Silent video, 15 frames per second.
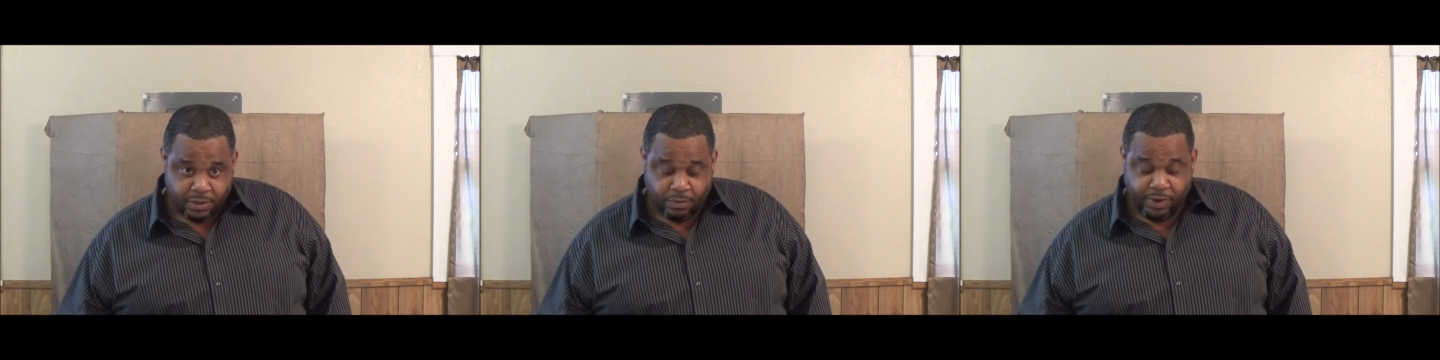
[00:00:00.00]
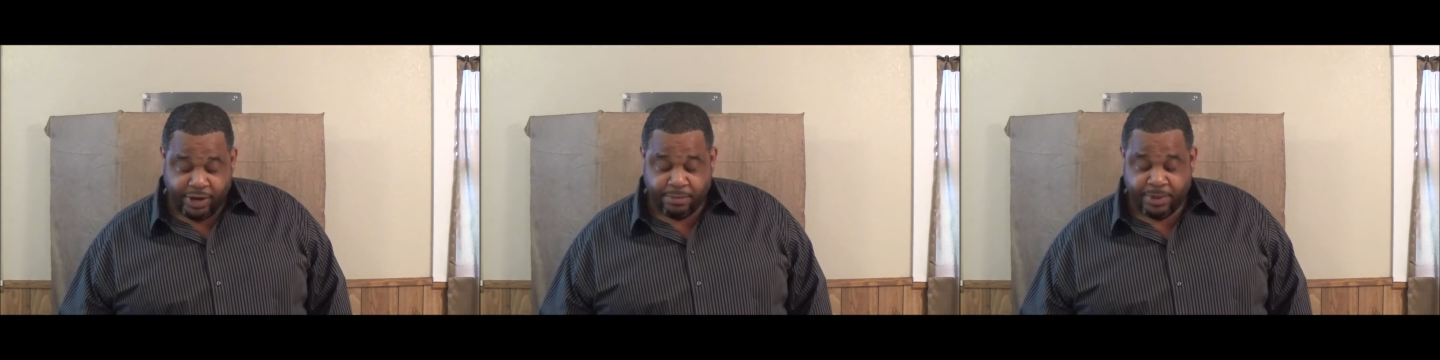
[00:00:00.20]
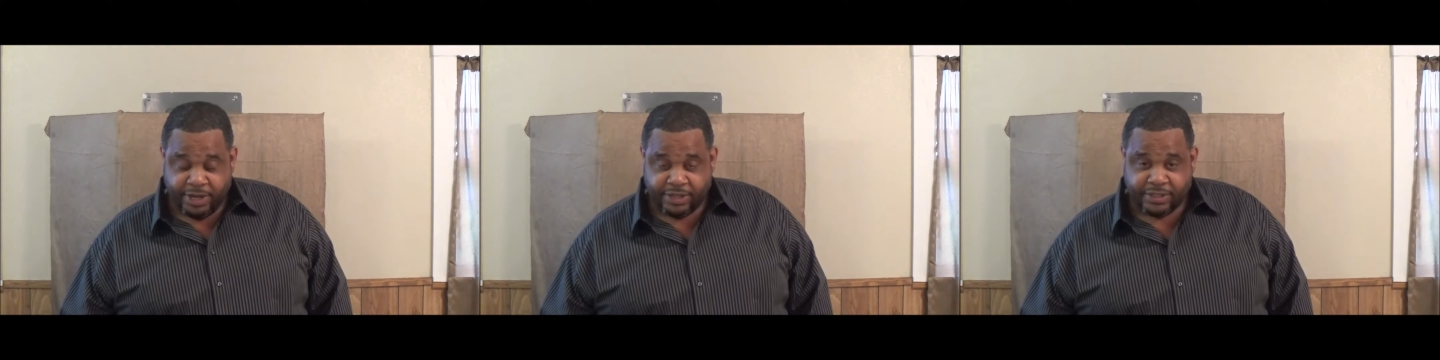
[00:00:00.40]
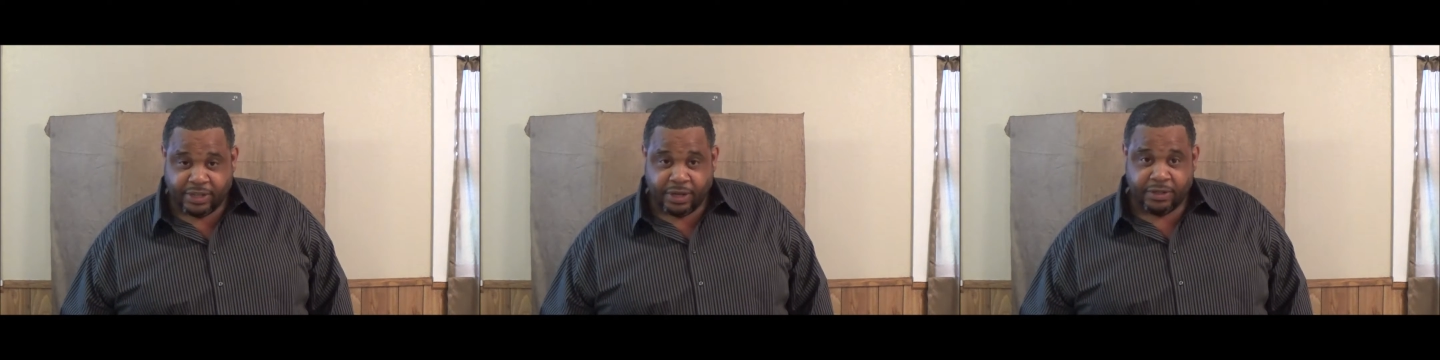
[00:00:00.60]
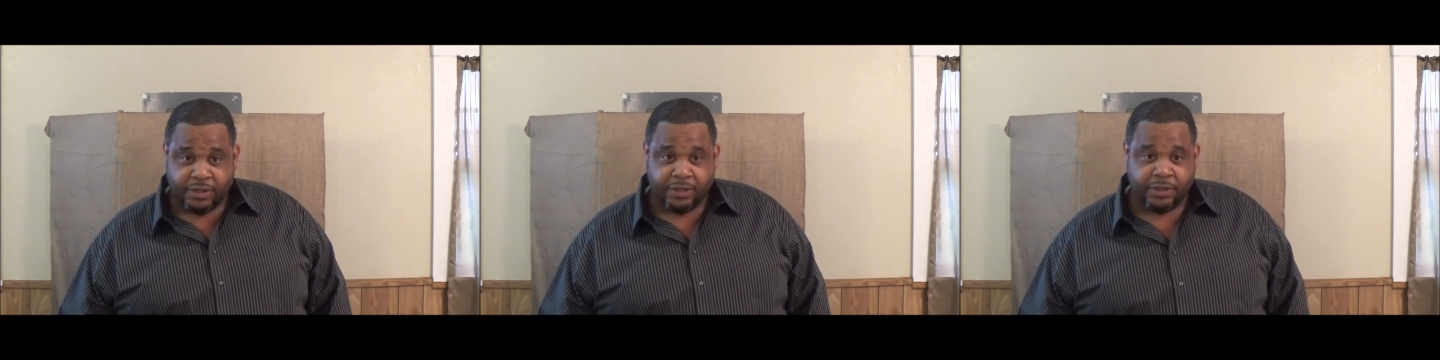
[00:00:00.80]
Wait a minute,
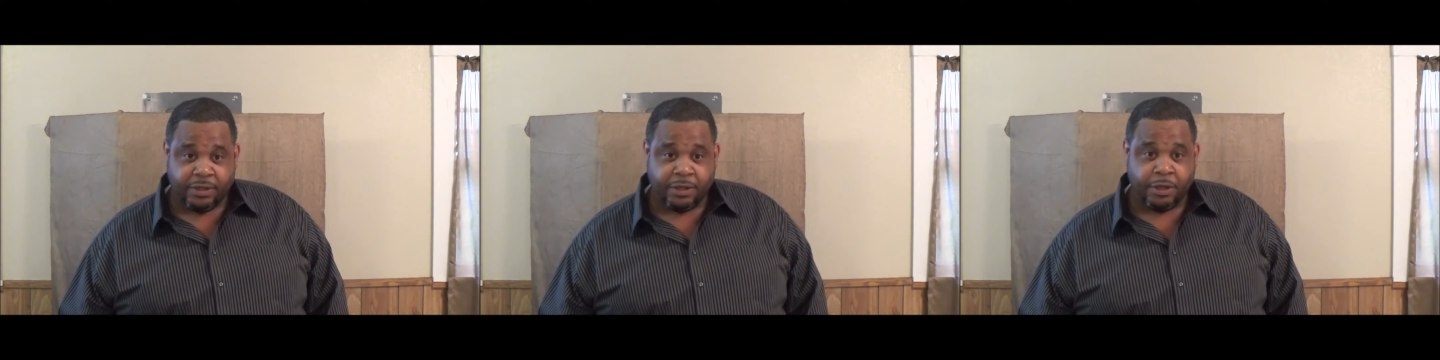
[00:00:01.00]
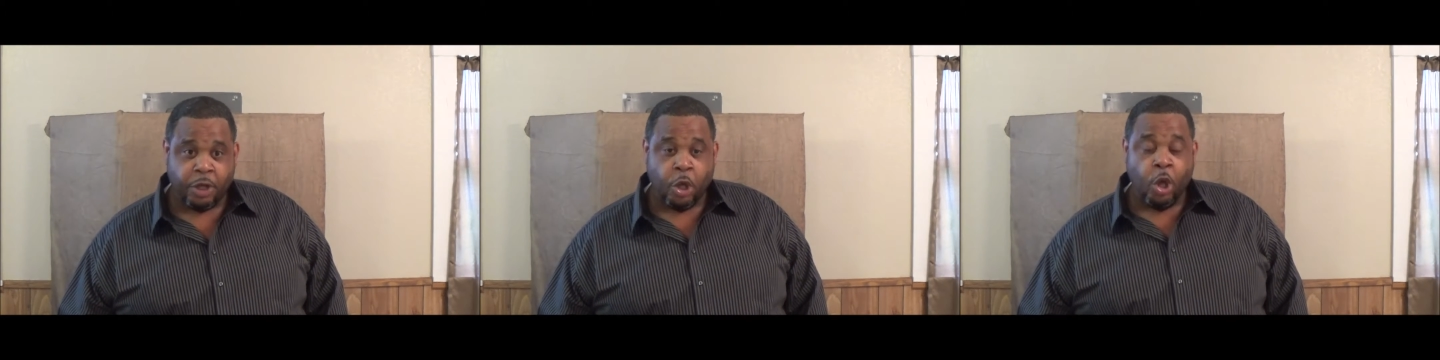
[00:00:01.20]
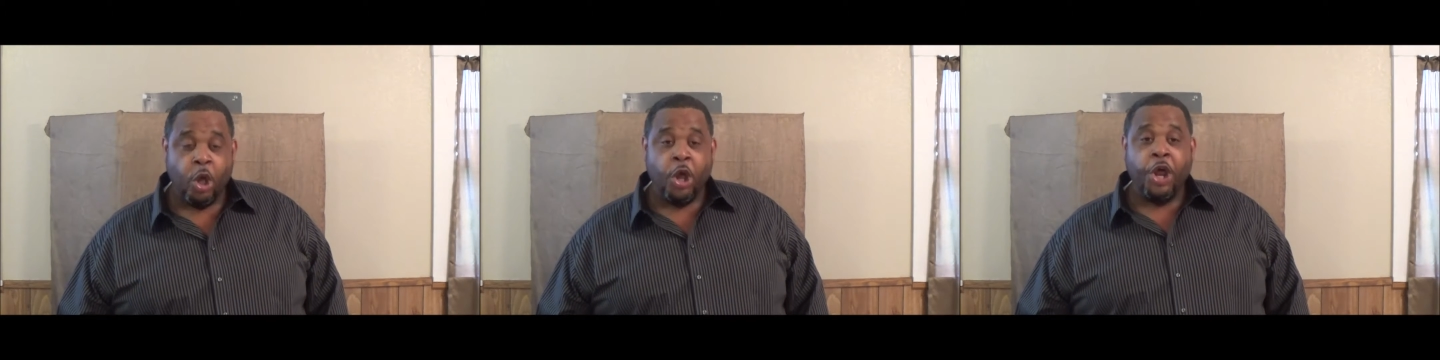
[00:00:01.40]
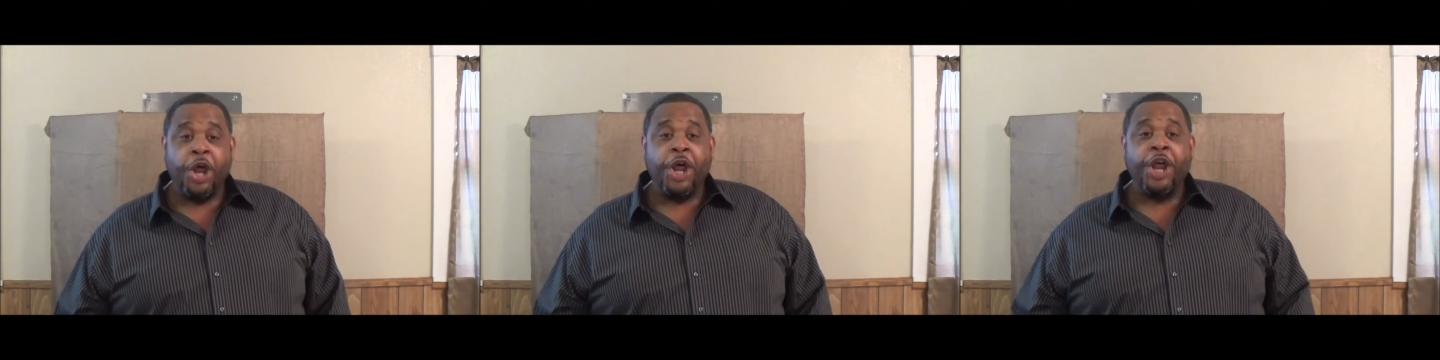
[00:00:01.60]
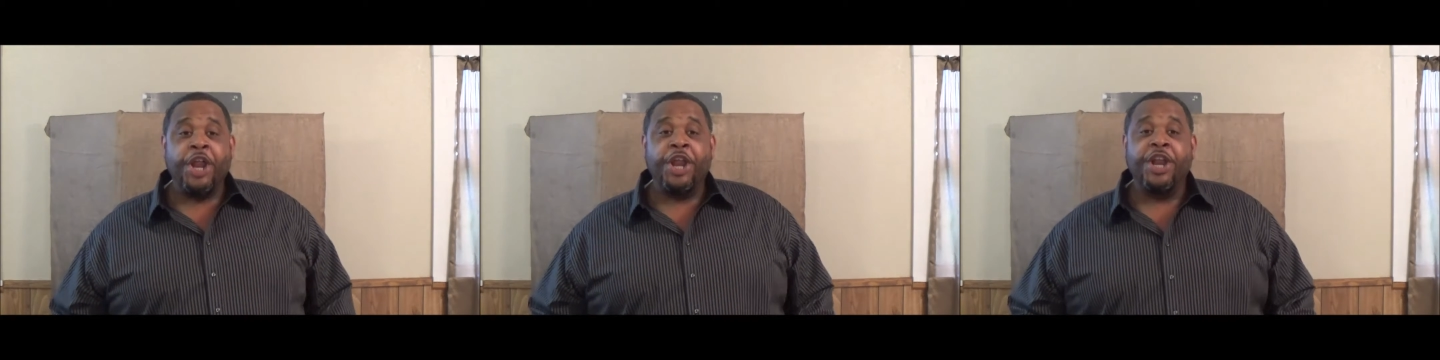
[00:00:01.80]
son.
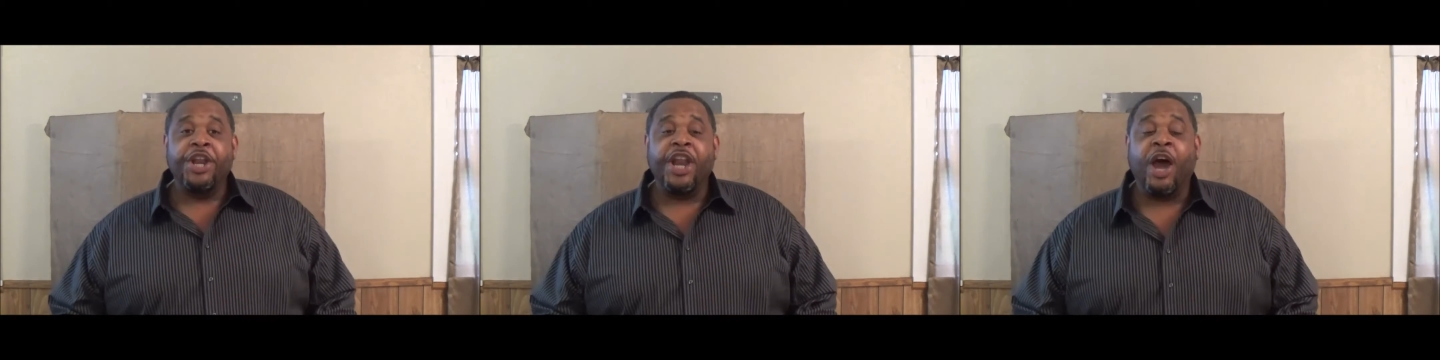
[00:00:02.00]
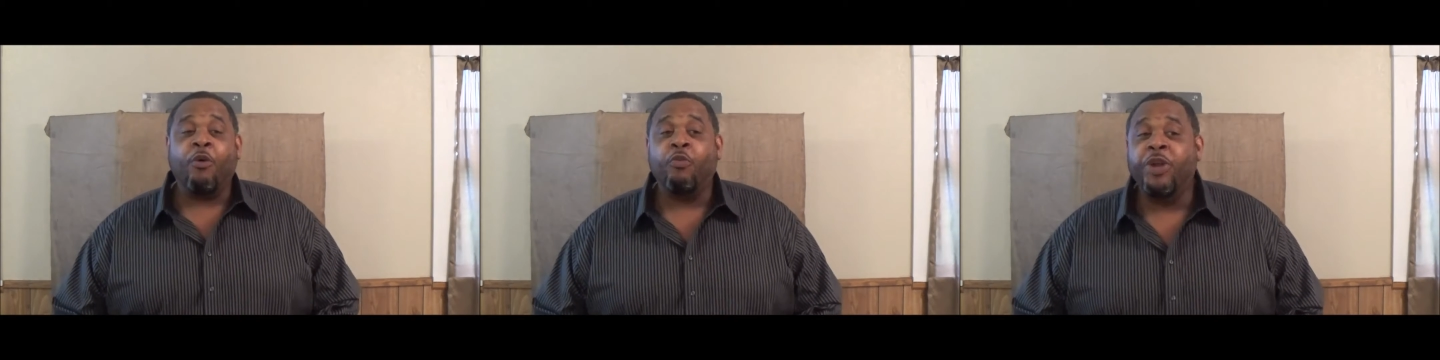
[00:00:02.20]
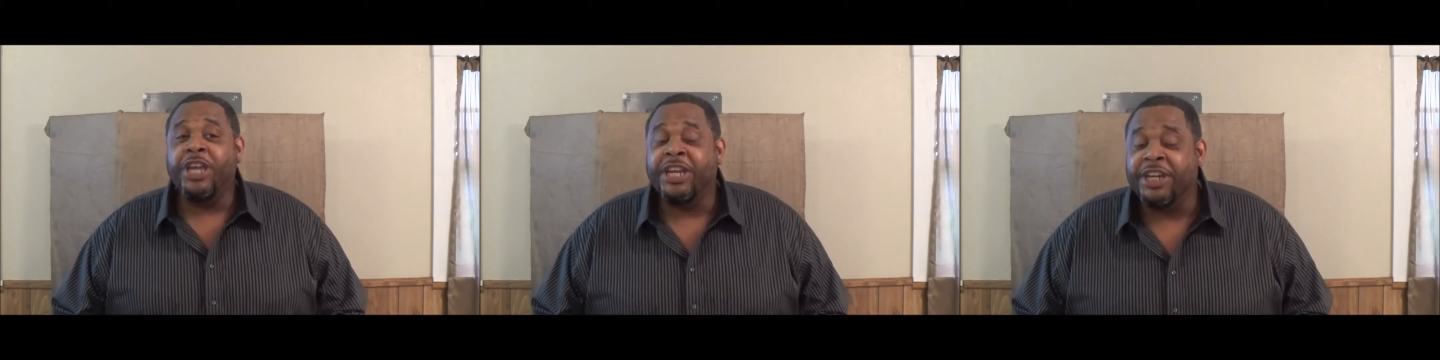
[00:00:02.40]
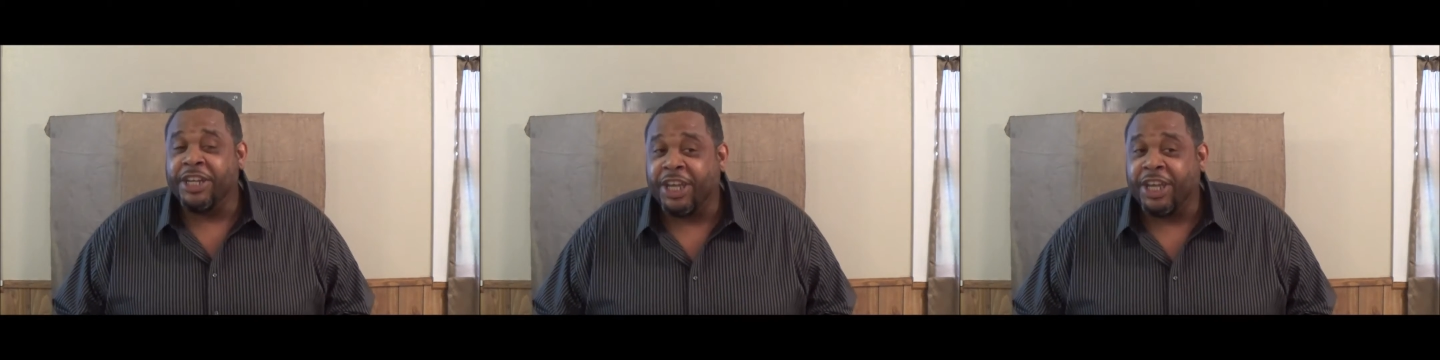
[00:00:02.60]
Now read it